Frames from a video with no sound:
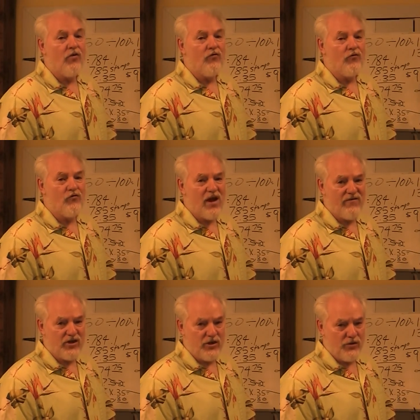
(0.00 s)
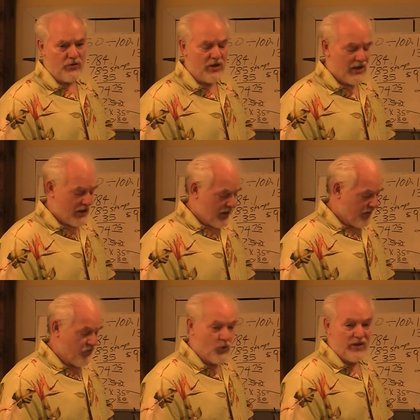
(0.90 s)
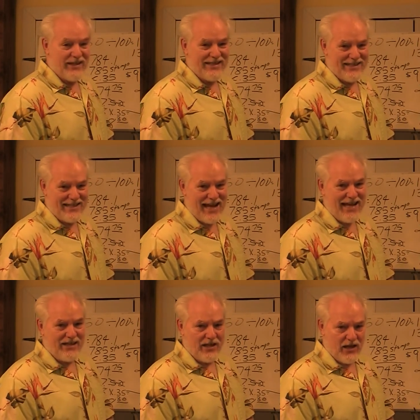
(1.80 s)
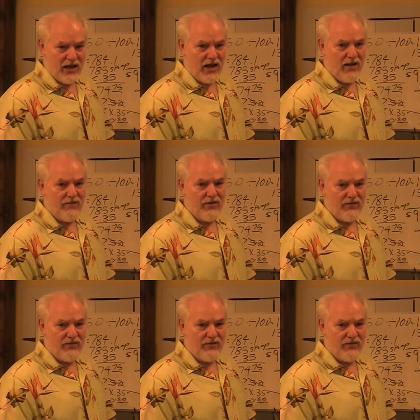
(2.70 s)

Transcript: revenue for the state of